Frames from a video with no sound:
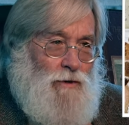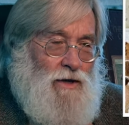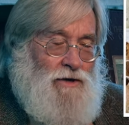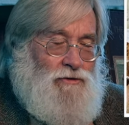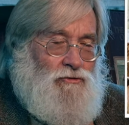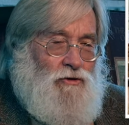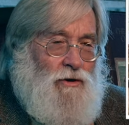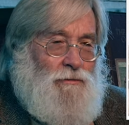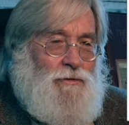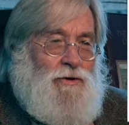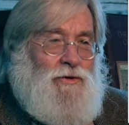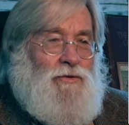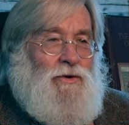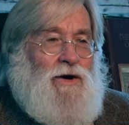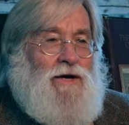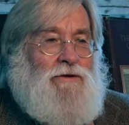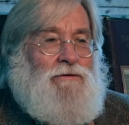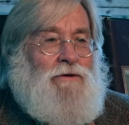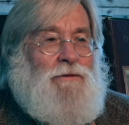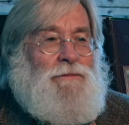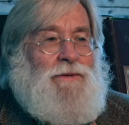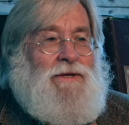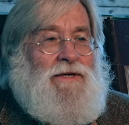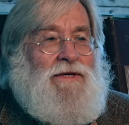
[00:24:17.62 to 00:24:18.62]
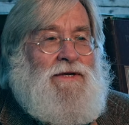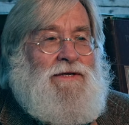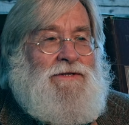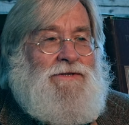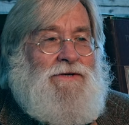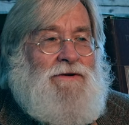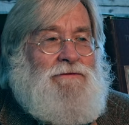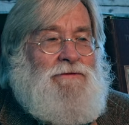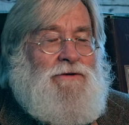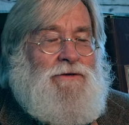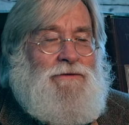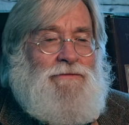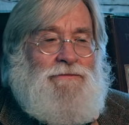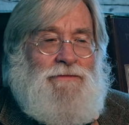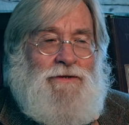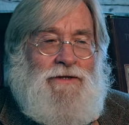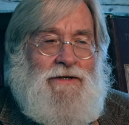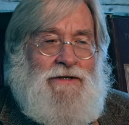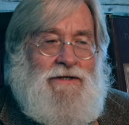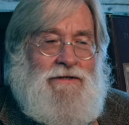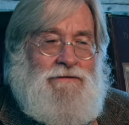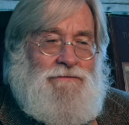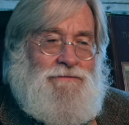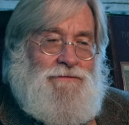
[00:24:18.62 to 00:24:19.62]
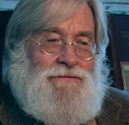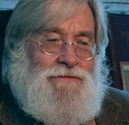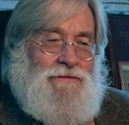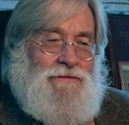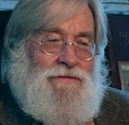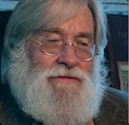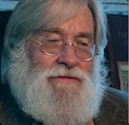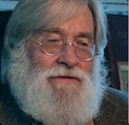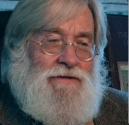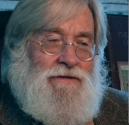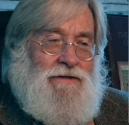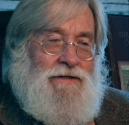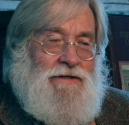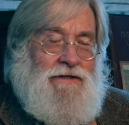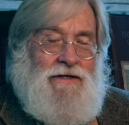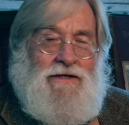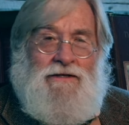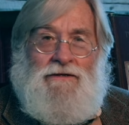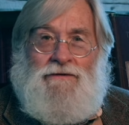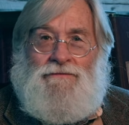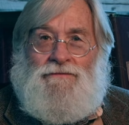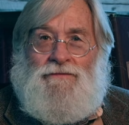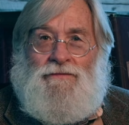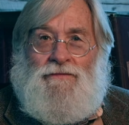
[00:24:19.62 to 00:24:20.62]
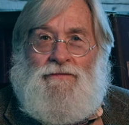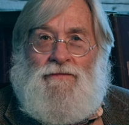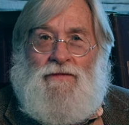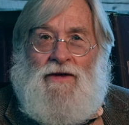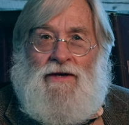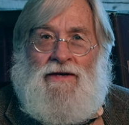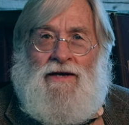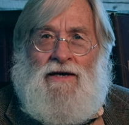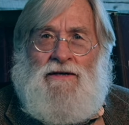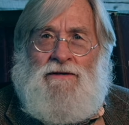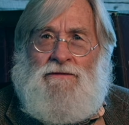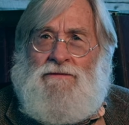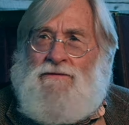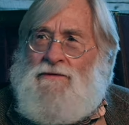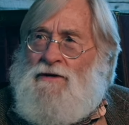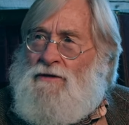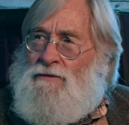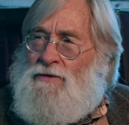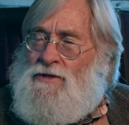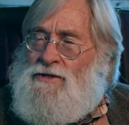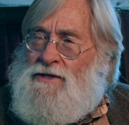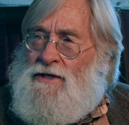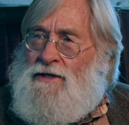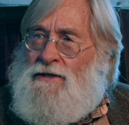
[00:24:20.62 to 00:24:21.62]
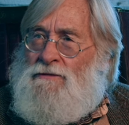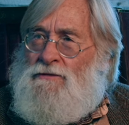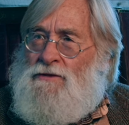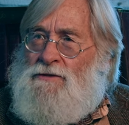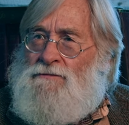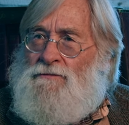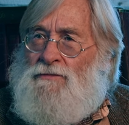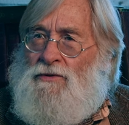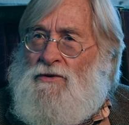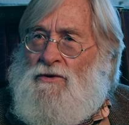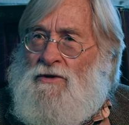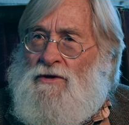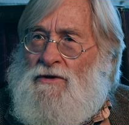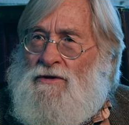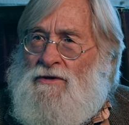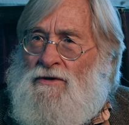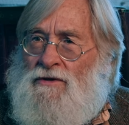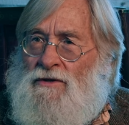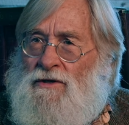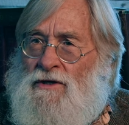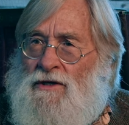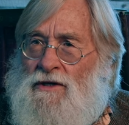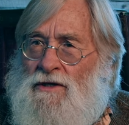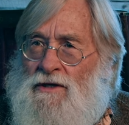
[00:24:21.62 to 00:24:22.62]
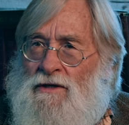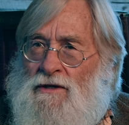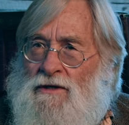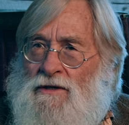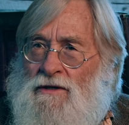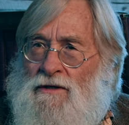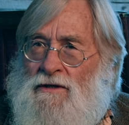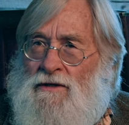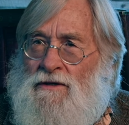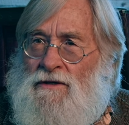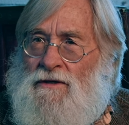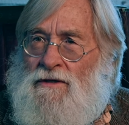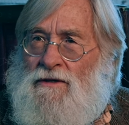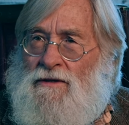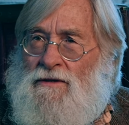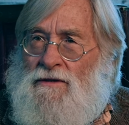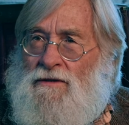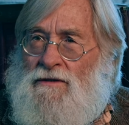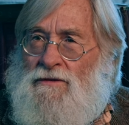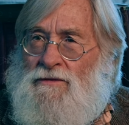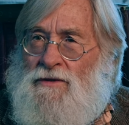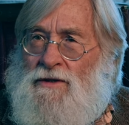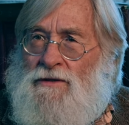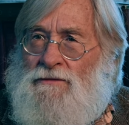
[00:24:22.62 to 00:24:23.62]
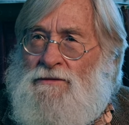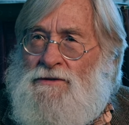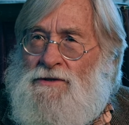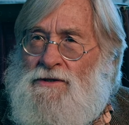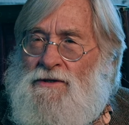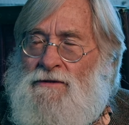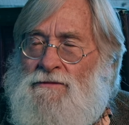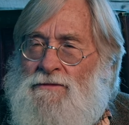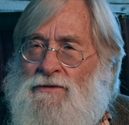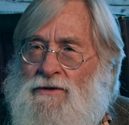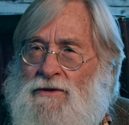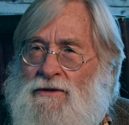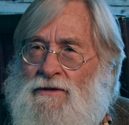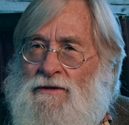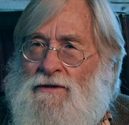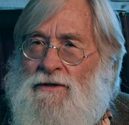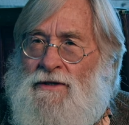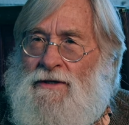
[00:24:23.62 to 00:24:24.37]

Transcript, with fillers: Norman Rockwell painted several, um, um, and I, I want to say he was born. Uh, when was he born?